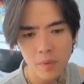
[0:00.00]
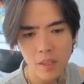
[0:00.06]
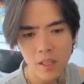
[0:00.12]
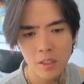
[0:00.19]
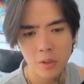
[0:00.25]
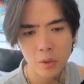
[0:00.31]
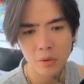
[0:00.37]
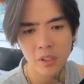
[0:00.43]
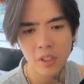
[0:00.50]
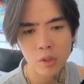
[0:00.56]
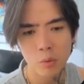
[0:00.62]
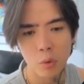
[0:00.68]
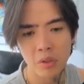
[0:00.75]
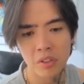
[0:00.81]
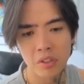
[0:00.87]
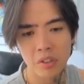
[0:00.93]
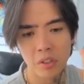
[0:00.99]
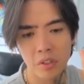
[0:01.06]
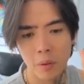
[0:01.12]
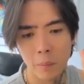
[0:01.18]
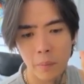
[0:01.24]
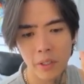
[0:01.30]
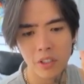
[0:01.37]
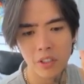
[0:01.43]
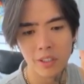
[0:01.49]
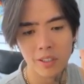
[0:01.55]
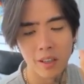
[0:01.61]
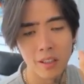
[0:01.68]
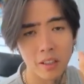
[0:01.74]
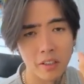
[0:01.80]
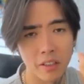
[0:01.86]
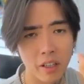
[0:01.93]
So this one is not a peach, it's
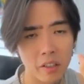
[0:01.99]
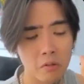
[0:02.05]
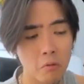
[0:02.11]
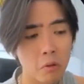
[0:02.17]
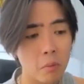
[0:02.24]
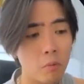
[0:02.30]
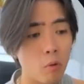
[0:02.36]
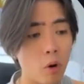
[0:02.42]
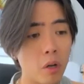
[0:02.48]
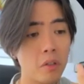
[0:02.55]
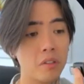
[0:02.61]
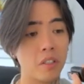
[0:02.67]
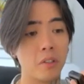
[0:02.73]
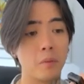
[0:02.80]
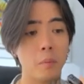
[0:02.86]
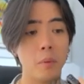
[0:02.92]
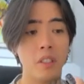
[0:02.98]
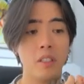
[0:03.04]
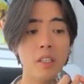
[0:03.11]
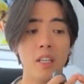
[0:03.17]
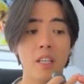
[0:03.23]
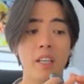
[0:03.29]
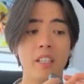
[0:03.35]
like an ice cream. What does that mean?